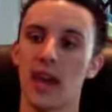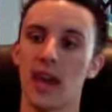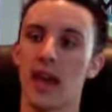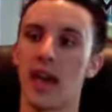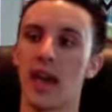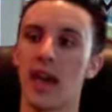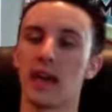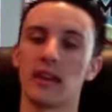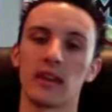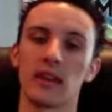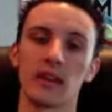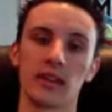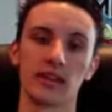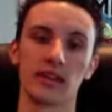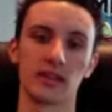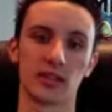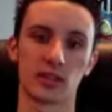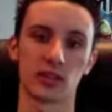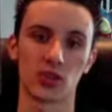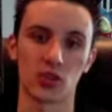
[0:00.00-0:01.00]
and it is
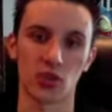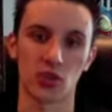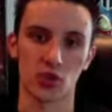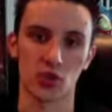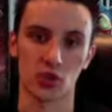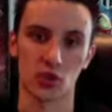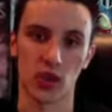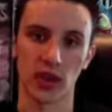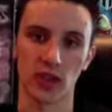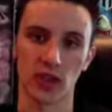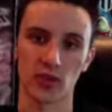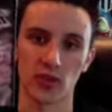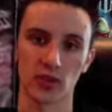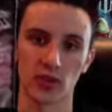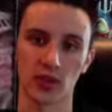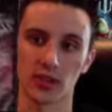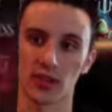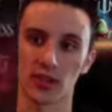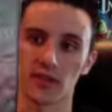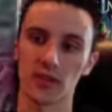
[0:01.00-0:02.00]
the
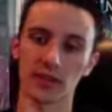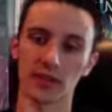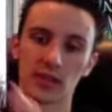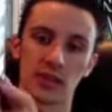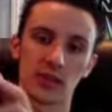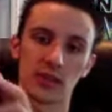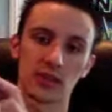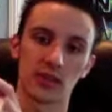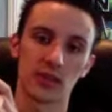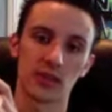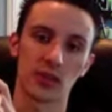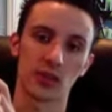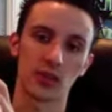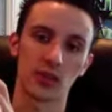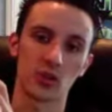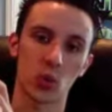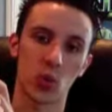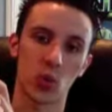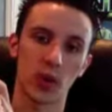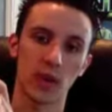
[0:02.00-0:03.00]
Strangeness, and this is the
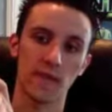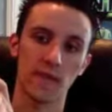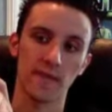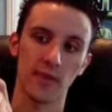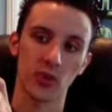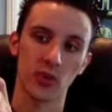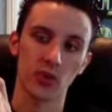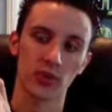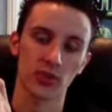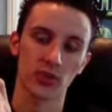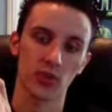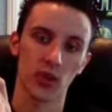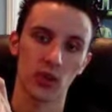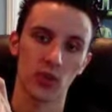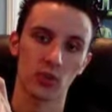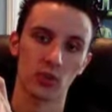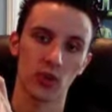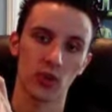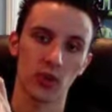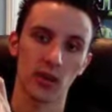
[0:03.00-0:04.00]
21st Code
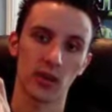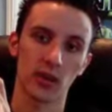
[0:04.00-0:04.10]
Red